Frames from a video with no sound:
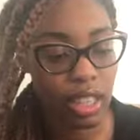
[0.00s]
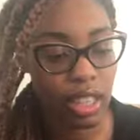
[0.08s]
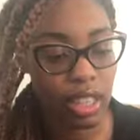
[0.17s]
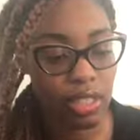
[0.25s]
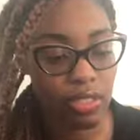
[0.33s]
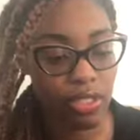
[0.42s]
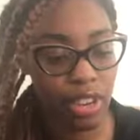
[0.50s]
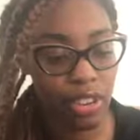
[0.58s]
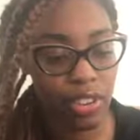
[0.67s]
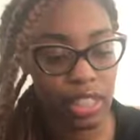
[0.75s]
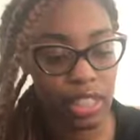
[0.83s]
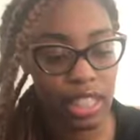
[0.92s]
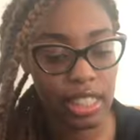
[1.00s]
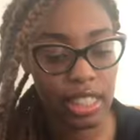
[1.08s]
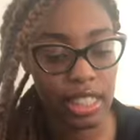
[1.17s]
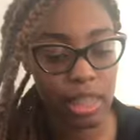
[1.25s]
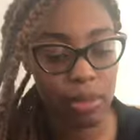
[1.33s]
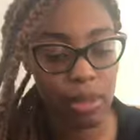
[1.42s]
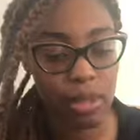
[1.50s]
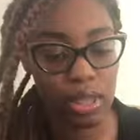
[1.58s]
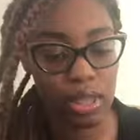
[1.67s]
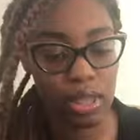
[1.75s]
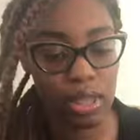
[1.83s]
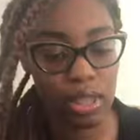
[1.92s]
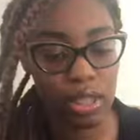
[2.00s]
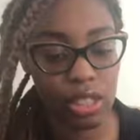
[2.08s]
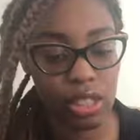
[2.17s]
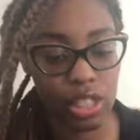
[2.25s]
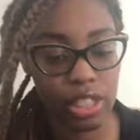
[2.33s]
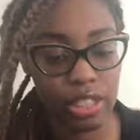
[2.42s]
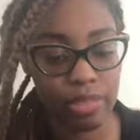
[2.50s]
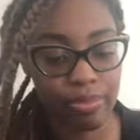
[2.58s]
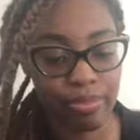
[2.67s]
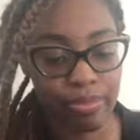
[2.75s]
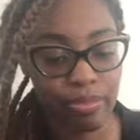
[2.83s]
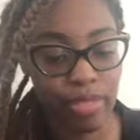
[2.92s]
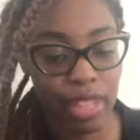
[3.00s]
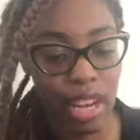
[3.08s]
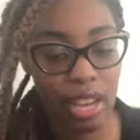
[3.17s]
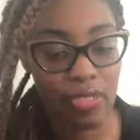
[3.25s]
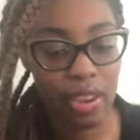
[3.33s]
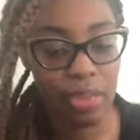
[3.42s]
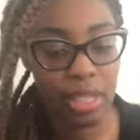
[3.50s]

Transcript: uh, fragrance is an explosion of